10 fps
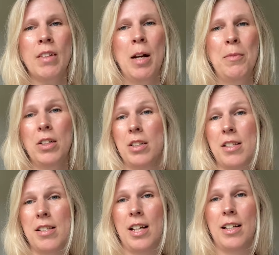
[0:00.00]
I'm not going to
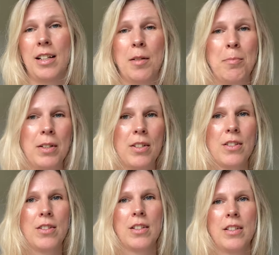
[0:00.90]
stand up
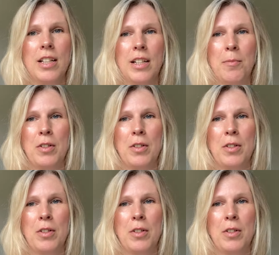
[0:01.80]
because then I'm